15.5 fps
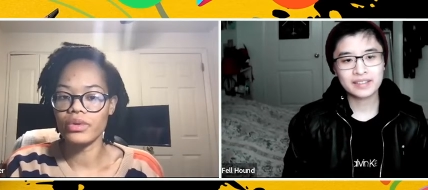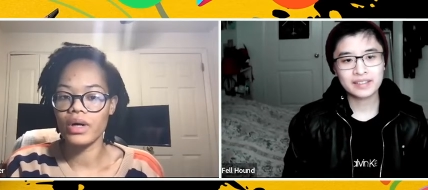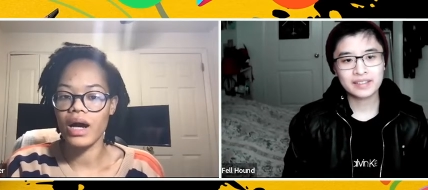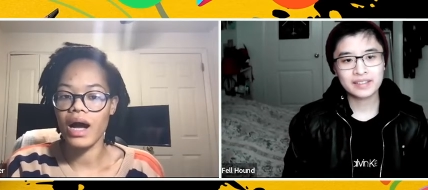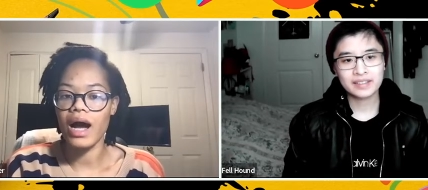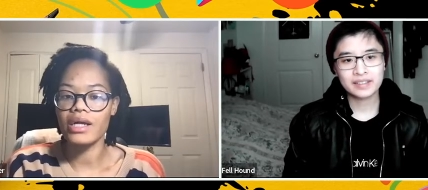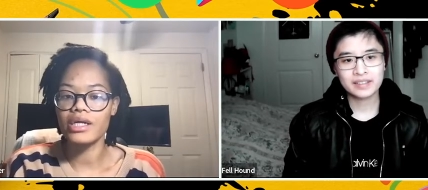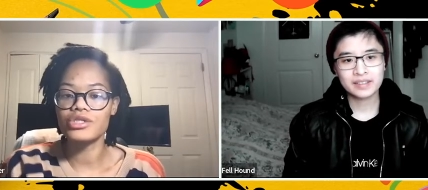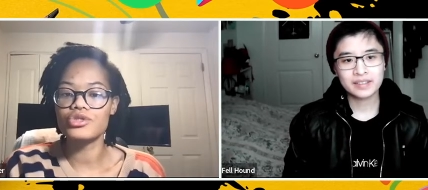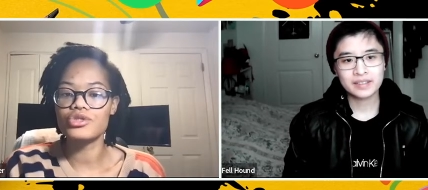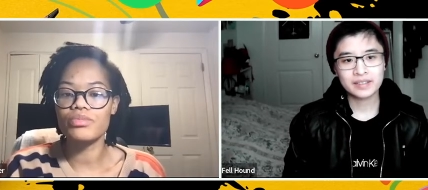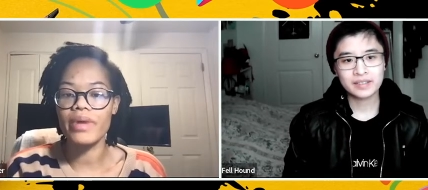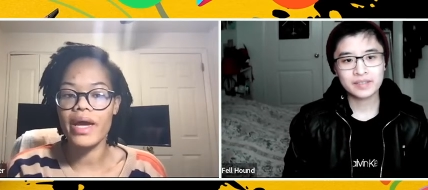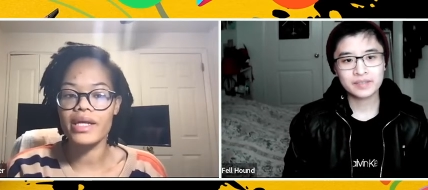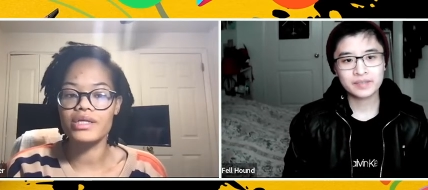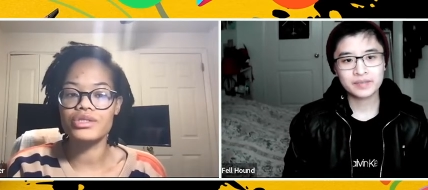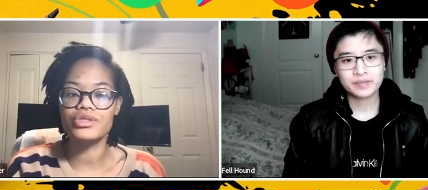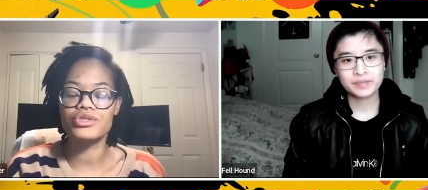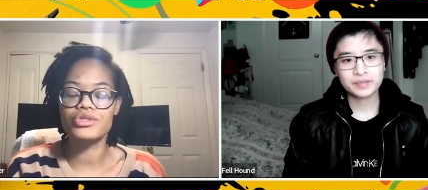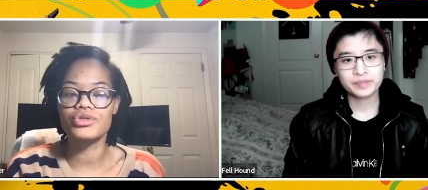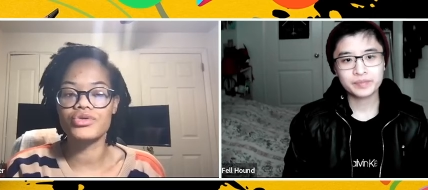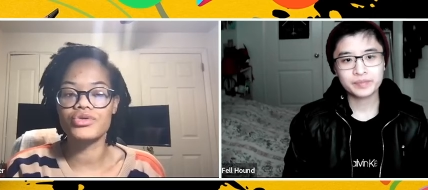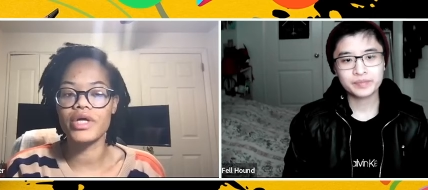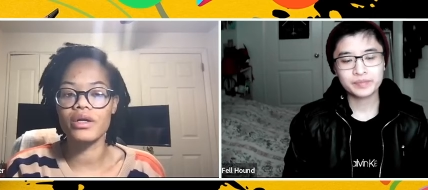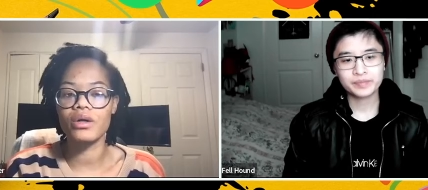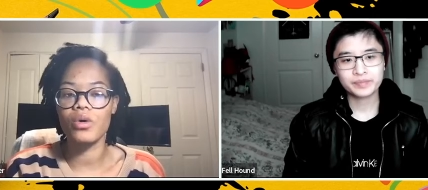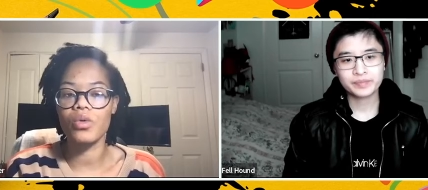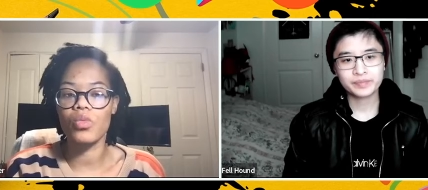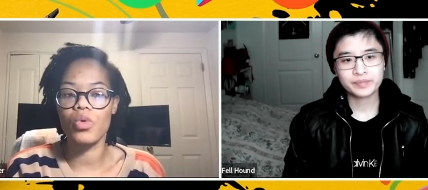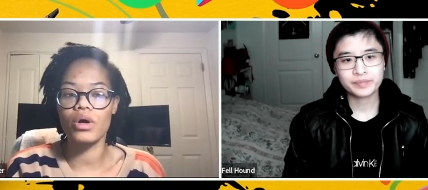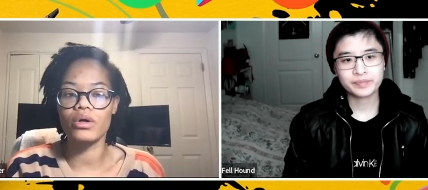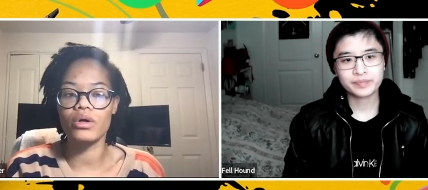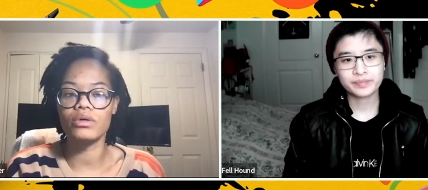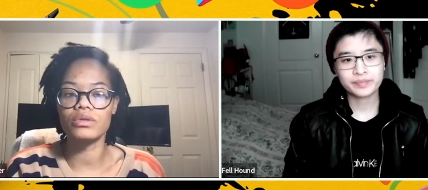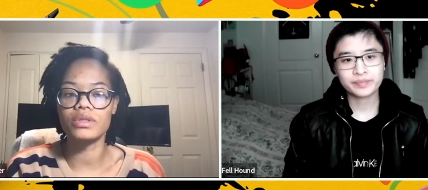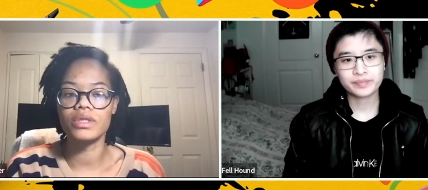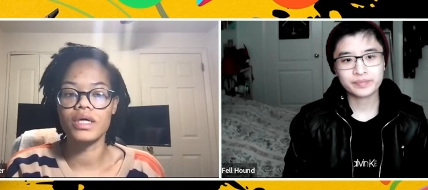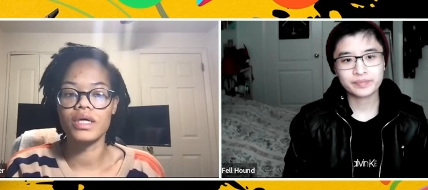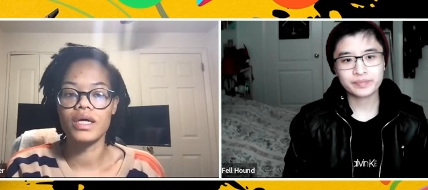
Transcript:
Speaker 1: How did you manage to create a world